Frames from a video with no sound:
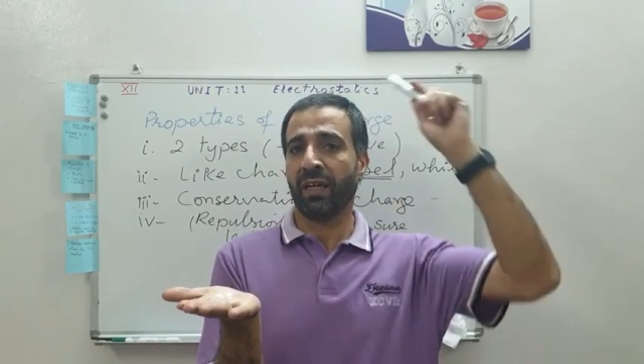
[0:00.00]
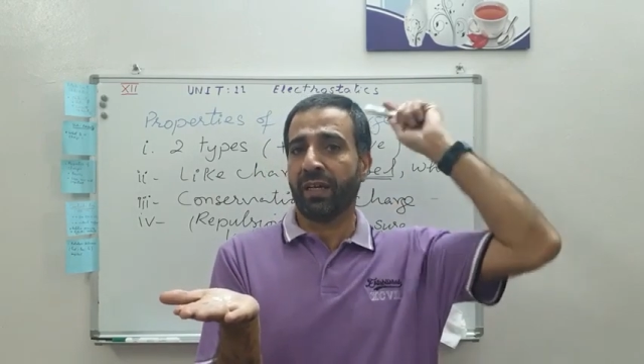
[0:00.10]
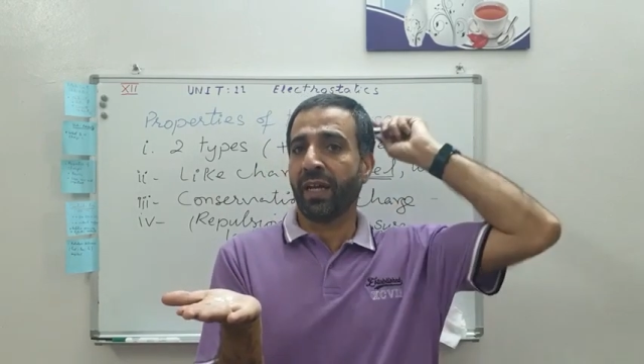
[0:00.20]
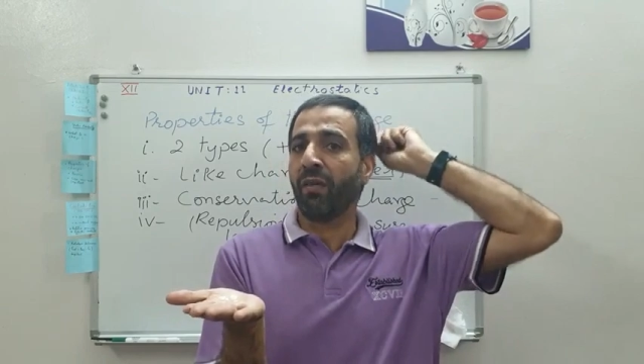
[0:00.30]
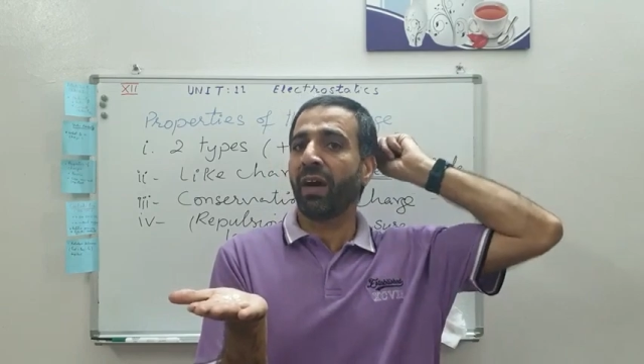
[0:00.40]

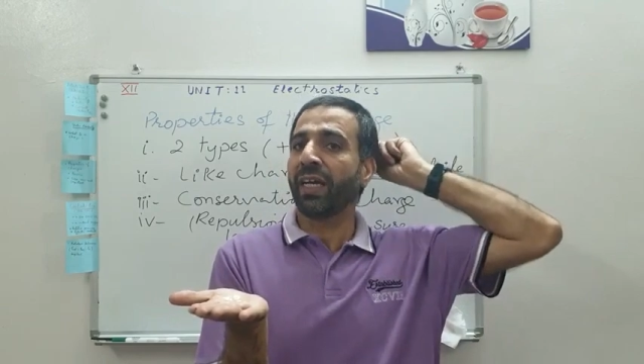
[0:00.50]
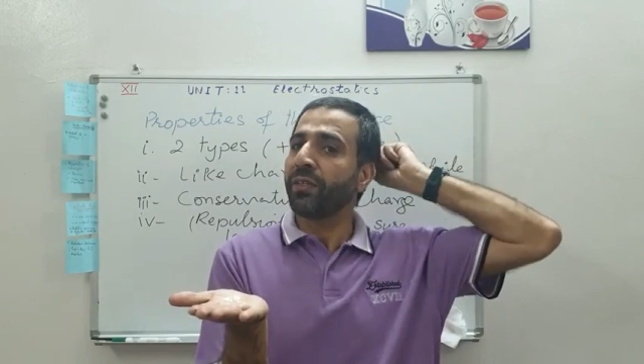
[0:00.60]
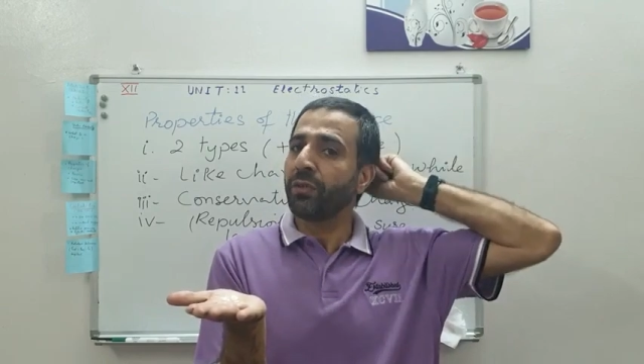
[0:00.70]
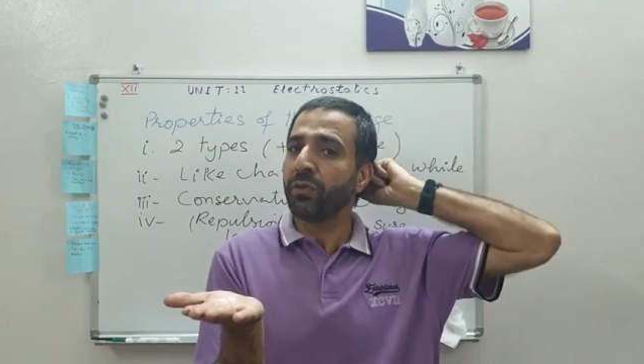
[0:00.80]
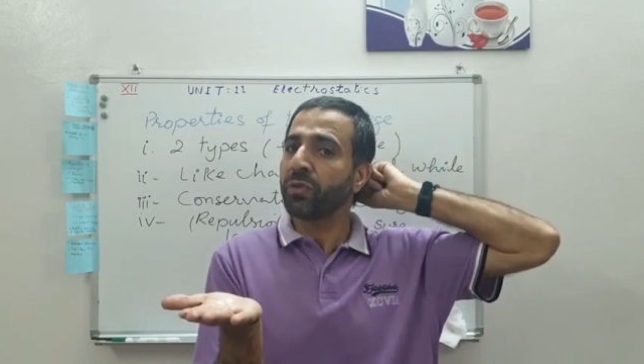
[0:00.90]
Now I
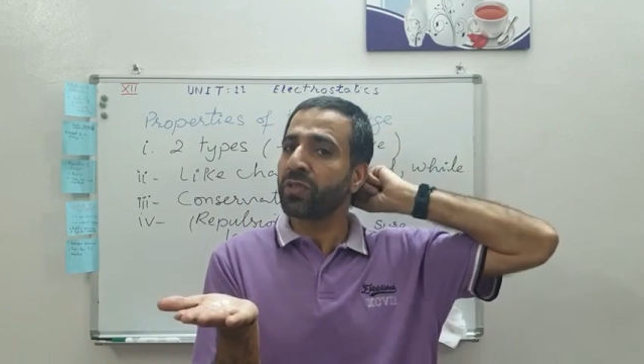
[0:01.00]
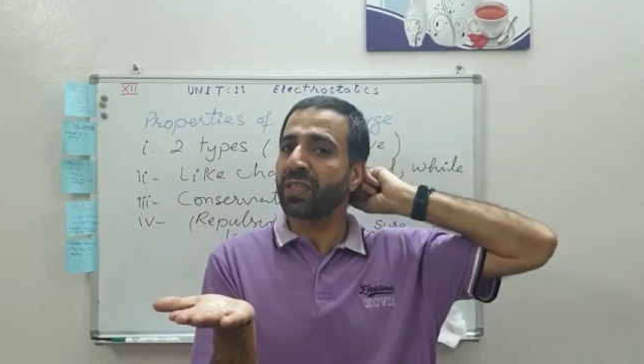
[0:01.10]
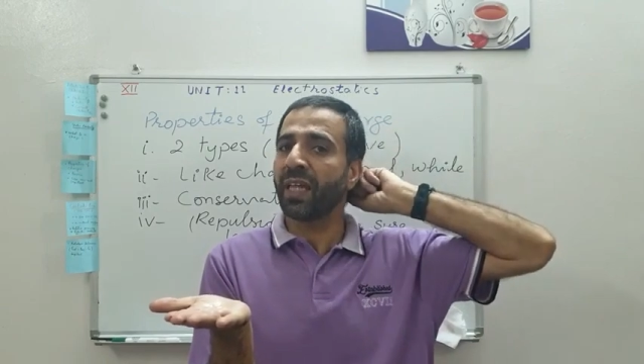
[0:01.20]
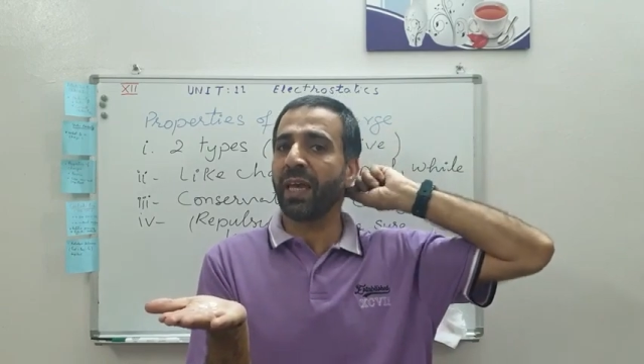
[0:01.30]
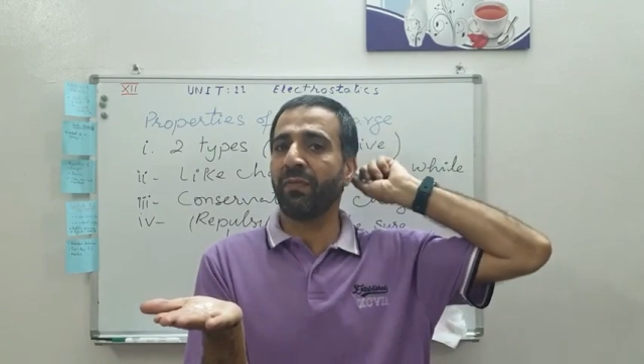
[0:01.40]
use
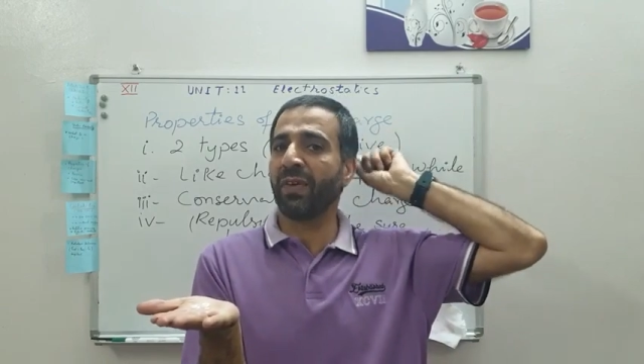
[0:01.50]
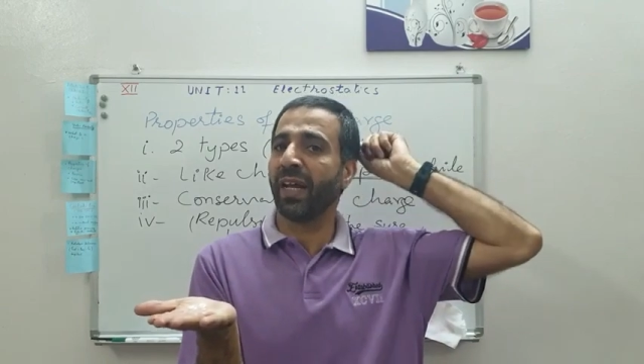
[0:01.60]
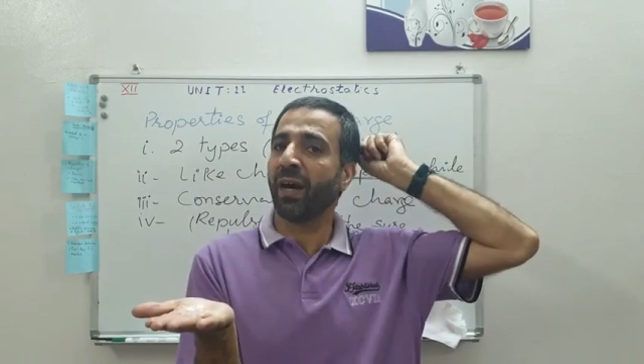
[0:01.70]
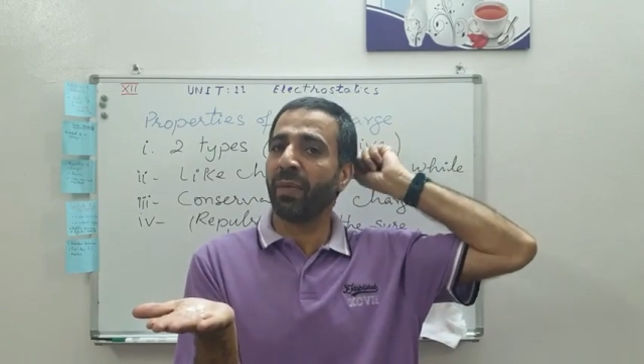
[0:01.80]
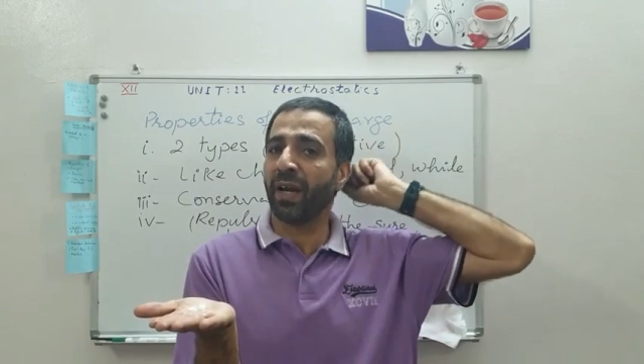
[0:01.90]
the
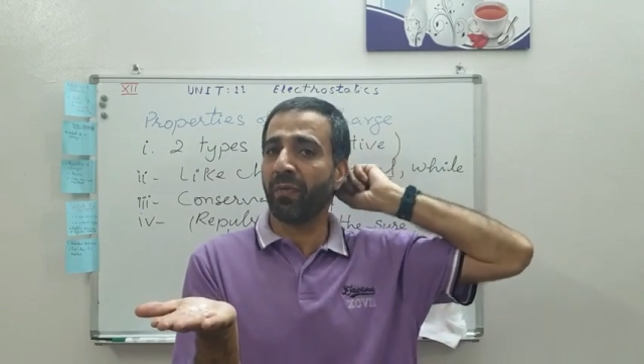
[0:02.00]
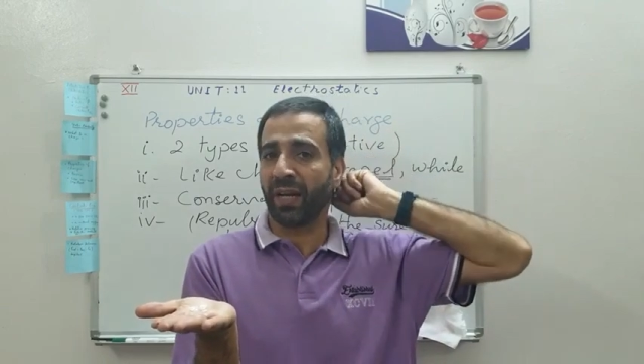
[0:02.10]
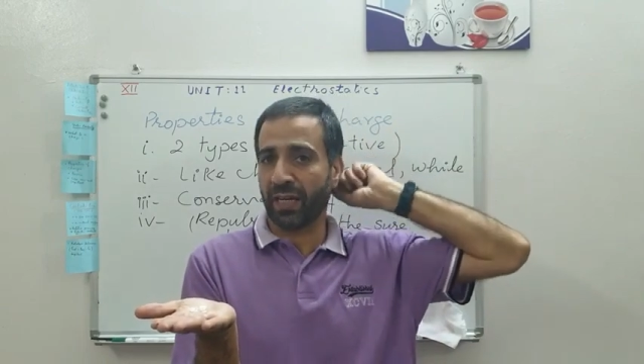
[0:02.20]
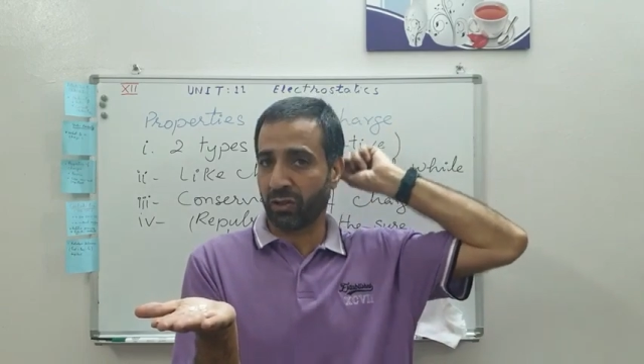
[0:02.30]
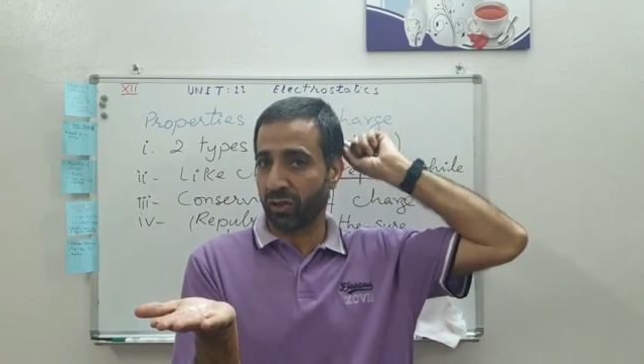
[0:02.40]
phenomena of
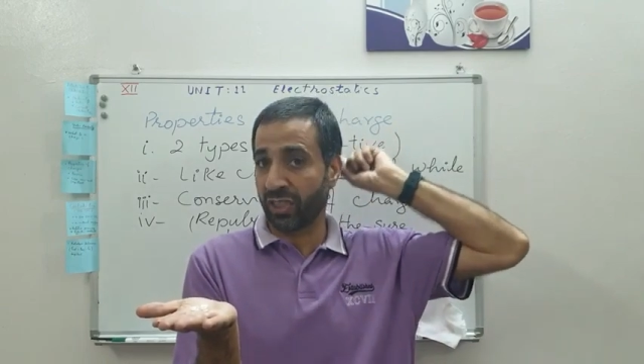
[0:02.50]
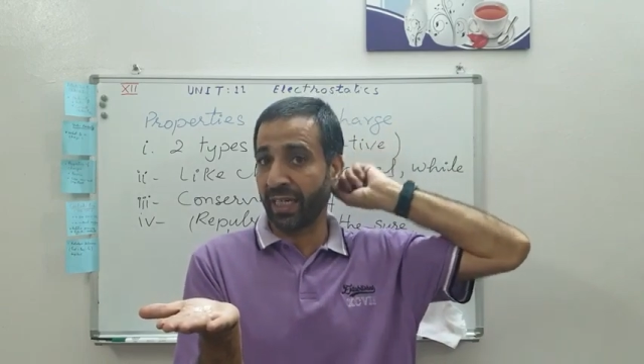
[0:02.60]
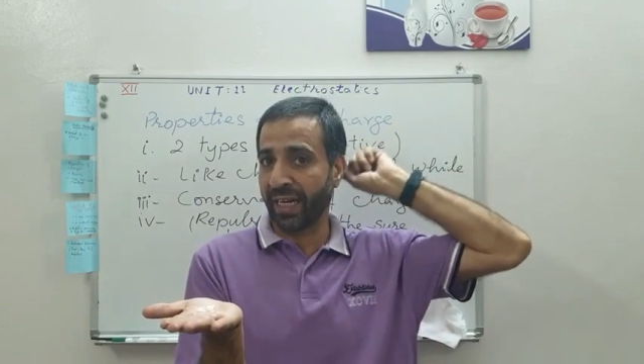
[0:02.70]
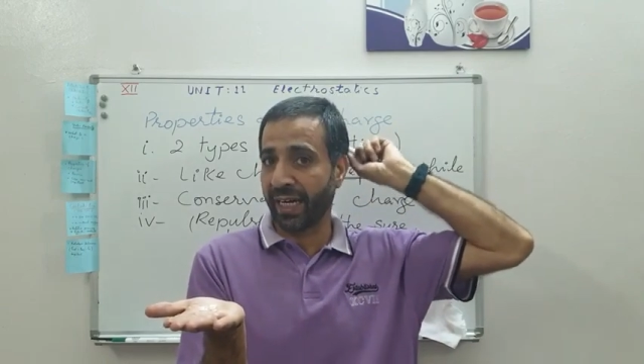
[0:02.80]
electrostatic